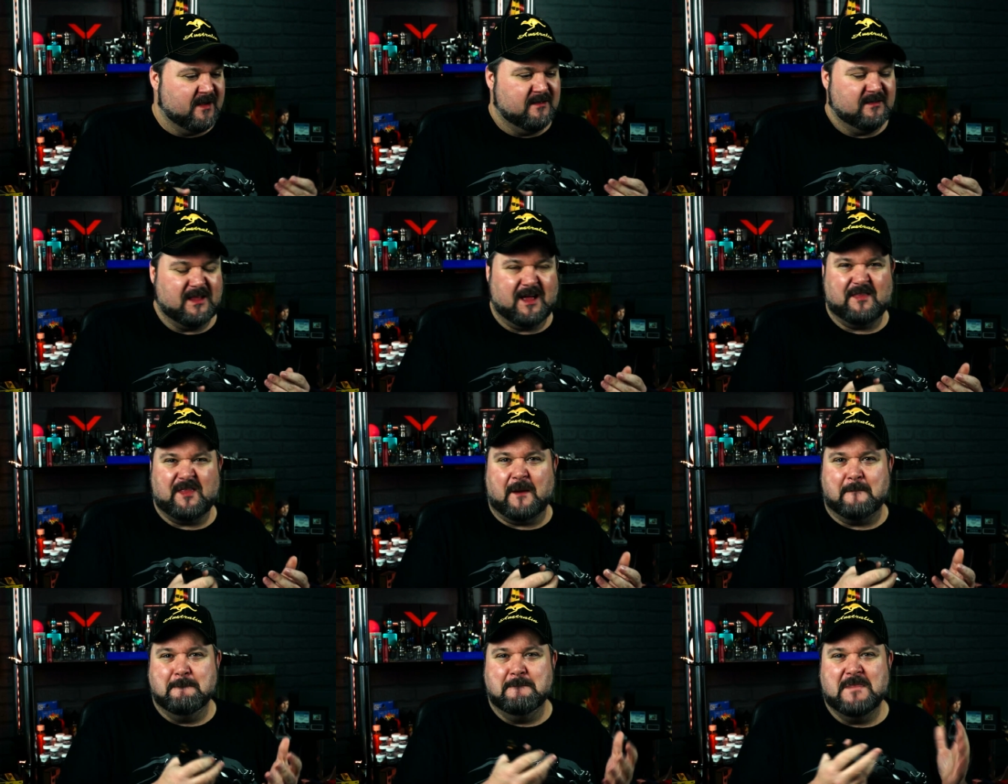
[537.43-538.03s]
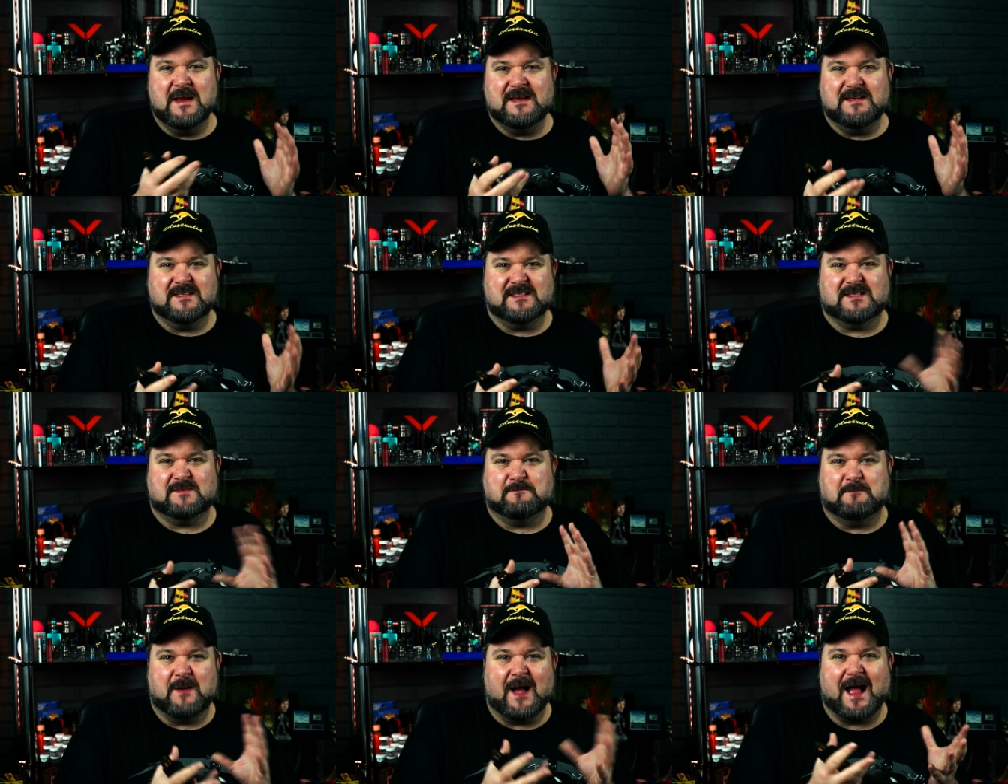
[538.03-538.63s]
like that
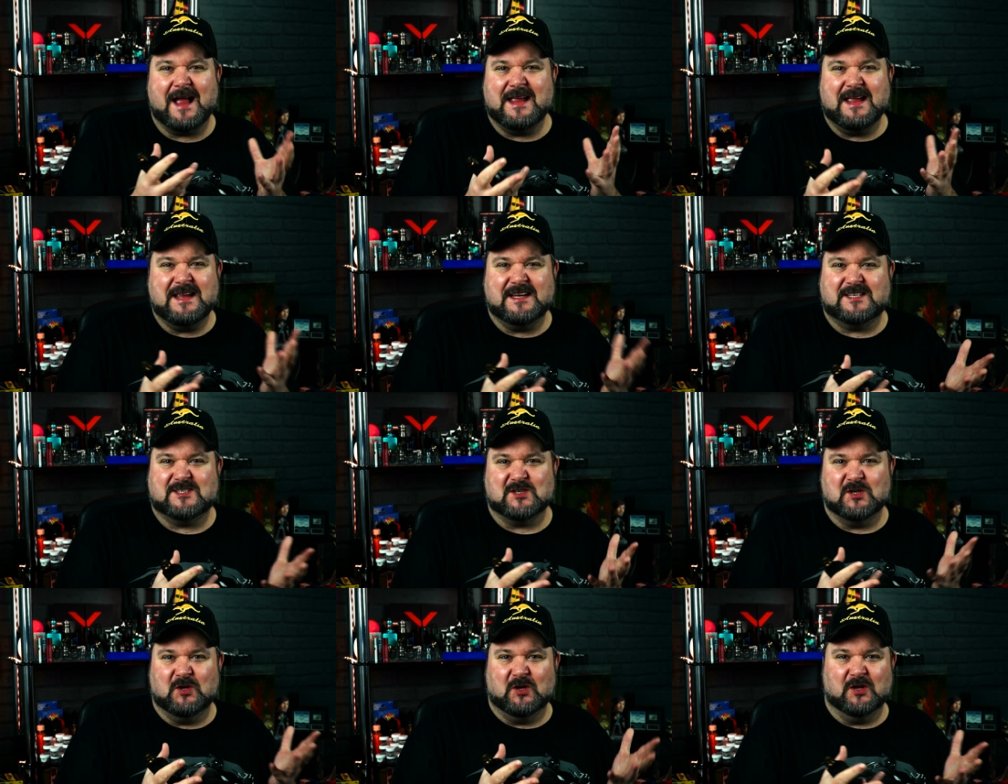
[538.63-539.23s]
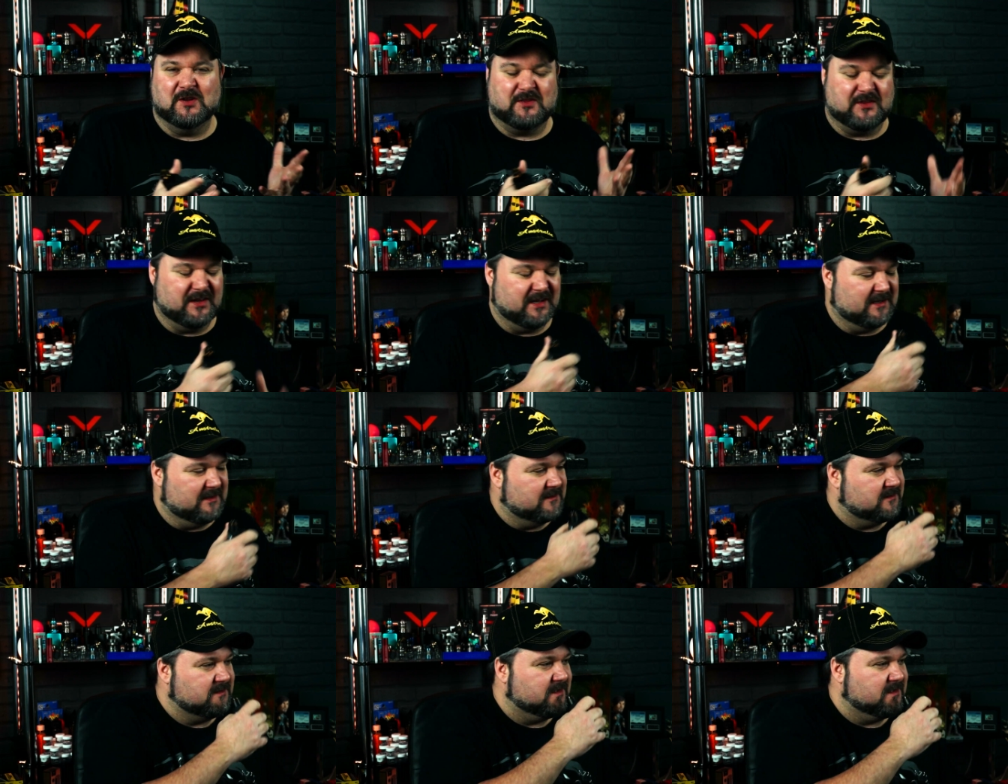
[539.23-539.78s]
mince pie sort of thing.